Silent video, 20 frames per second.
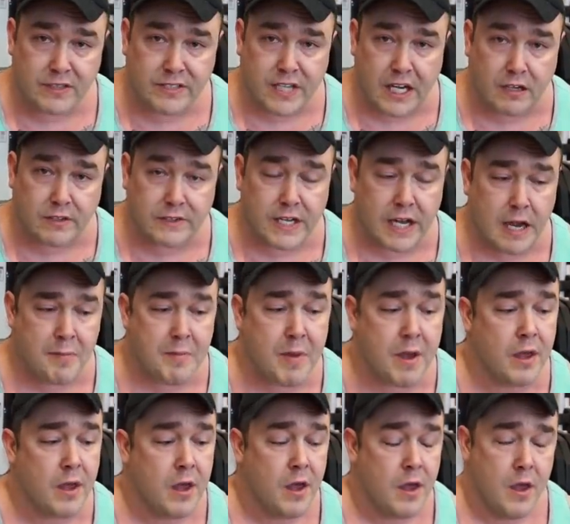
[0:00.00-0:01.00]
entire time,
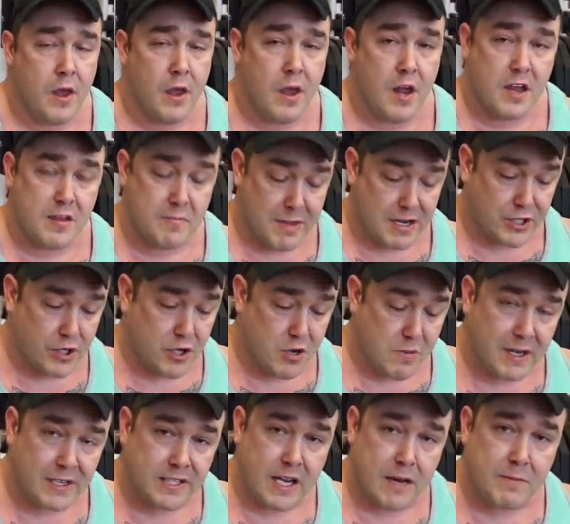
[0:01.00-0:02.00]
and make sure
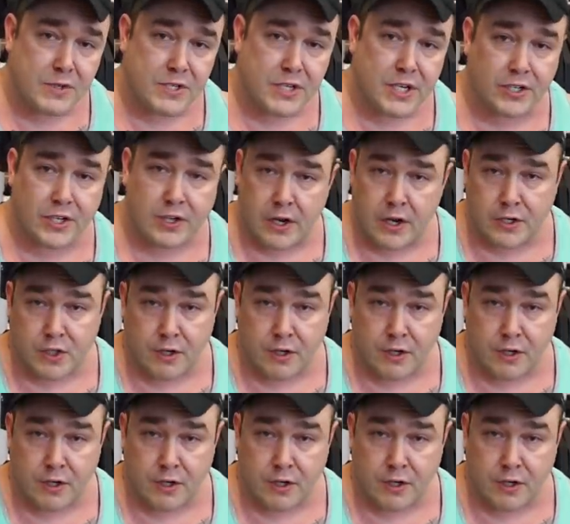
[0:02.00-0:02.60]
you maintain position.